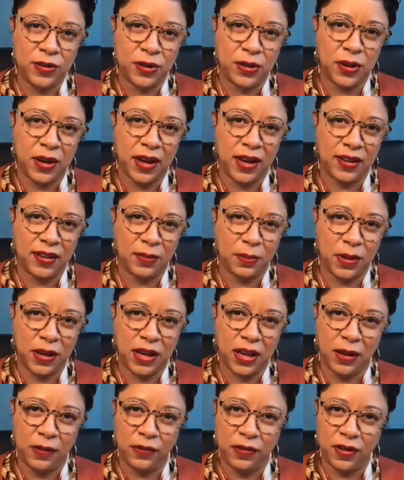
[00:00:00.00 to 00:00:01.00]
who can't speak
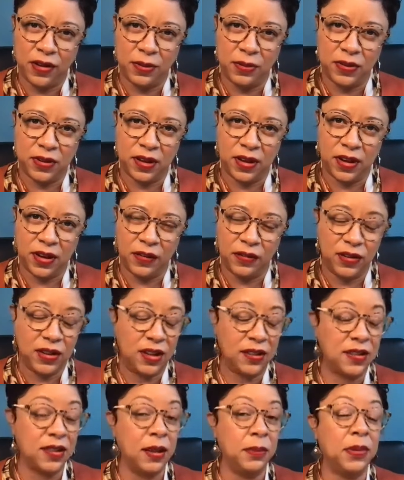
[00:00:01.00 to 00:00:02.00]
up for themselves.
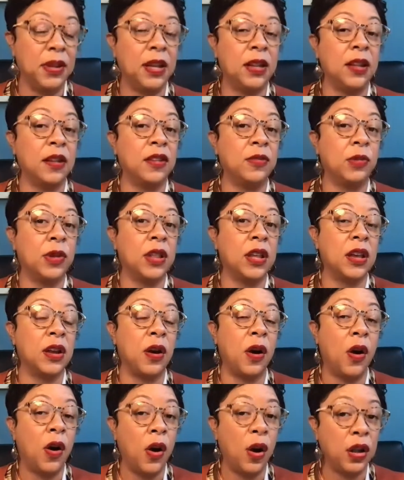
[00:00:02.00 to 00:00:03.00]
That's something that's
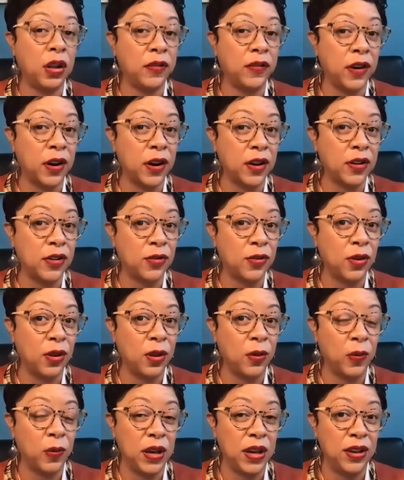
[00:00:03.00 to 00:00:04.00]
within all of our control
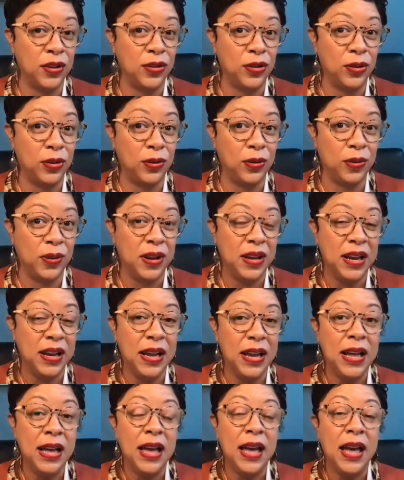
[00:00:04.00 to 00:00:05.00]
and we can do.
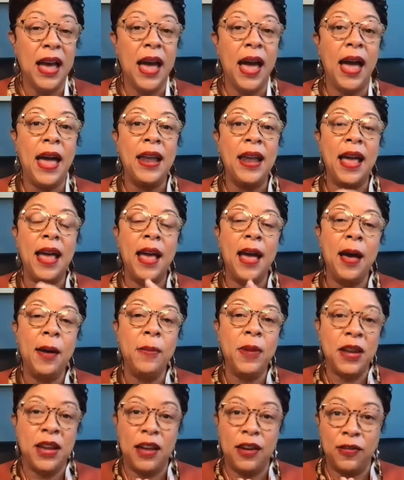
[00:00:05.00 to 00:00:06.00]
And
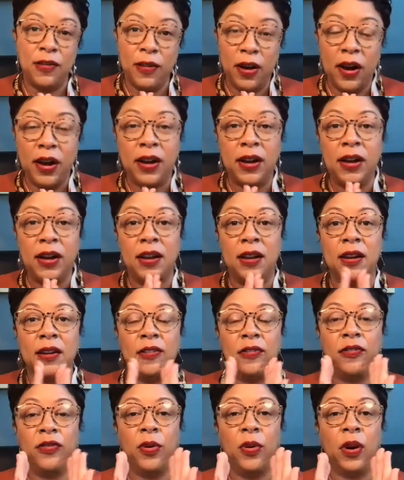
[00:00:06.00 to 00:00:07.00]
Ebony,
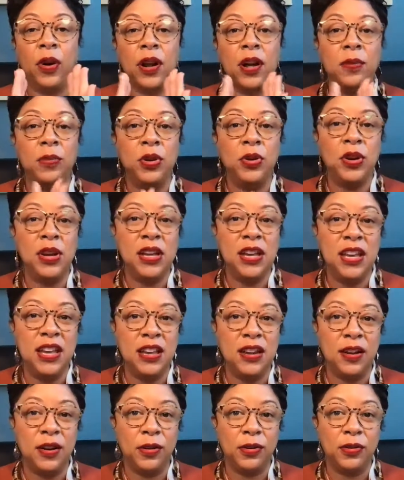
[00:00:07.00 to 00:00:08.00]
for Community
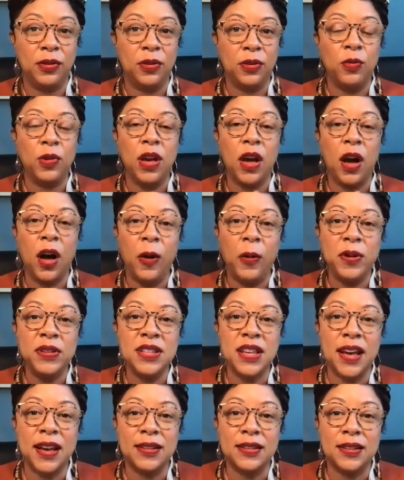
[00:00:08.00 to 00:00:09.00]
Keynotes, we always
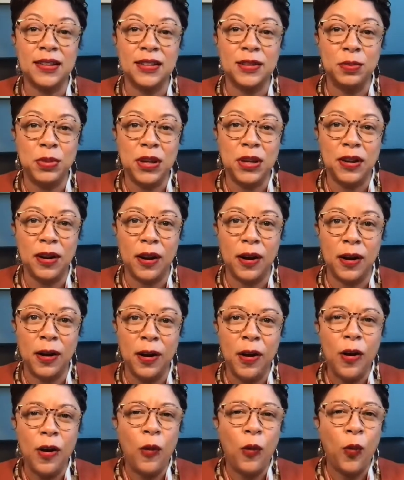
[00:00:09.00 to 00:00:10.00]
ask the speaker,
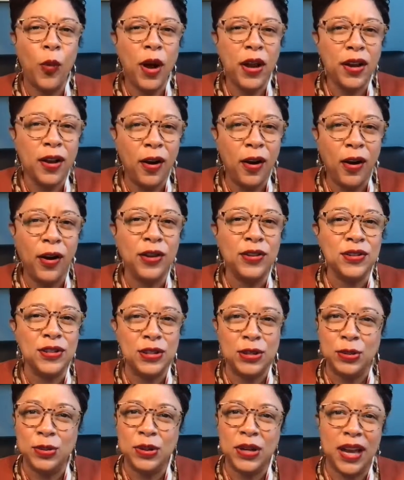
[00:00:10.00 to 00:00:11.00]
what cause
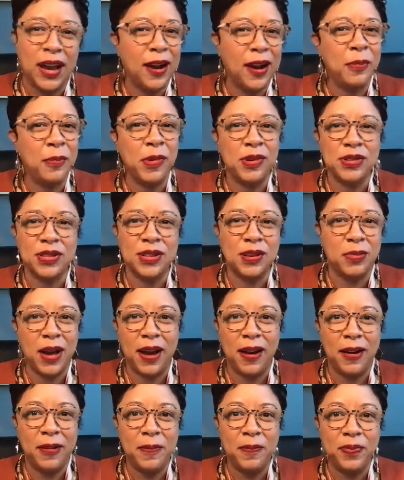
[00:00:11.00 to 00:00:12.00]
do you care most
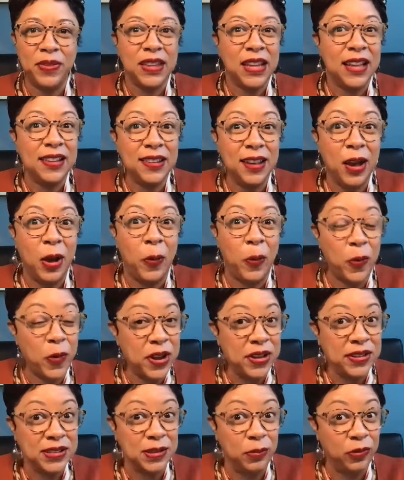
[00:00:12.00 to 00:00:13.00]
about? Let's help
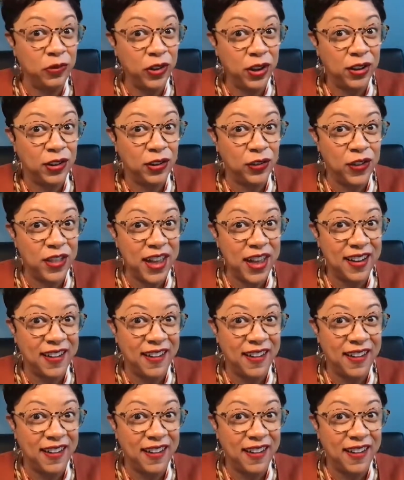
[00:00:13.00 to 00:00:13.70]
raise some funds for that